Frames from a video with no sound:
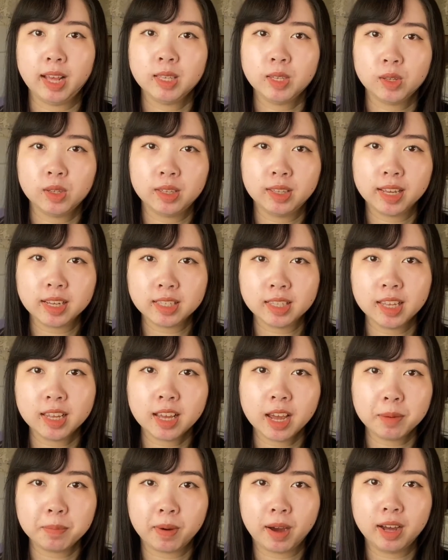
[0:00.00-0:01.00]
so the next thing
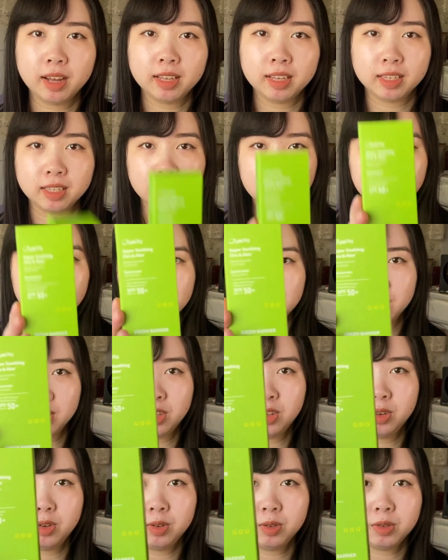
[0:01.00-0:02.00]
I bought is this
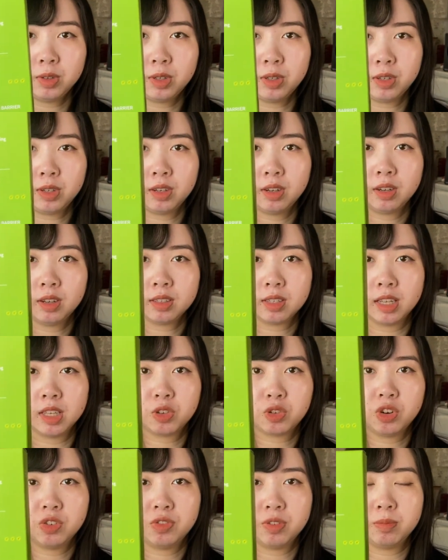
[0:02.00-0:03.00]
new
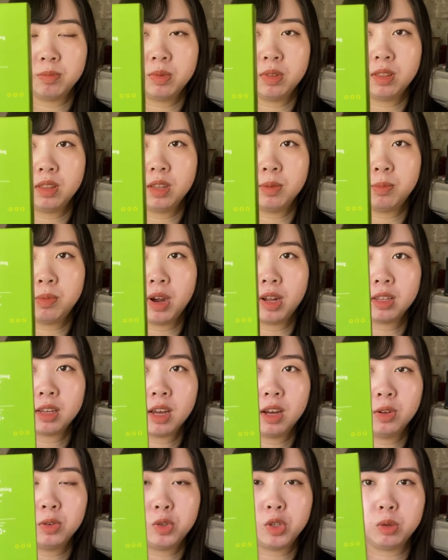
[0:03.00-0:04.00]
sunscreen from the brand
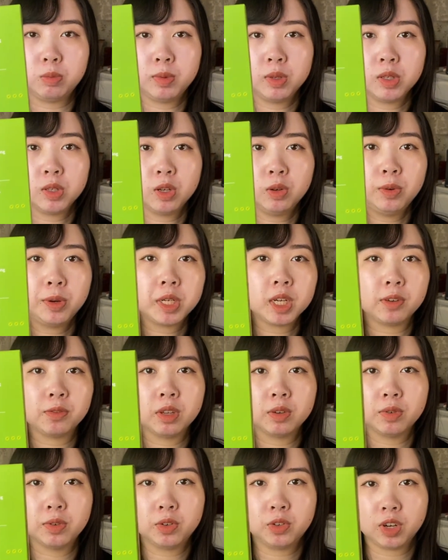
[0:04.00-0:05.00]
called Jumiso, which I've
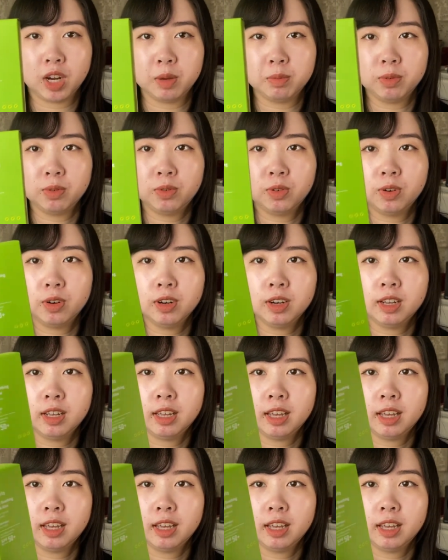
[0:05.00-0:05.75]
never tried before.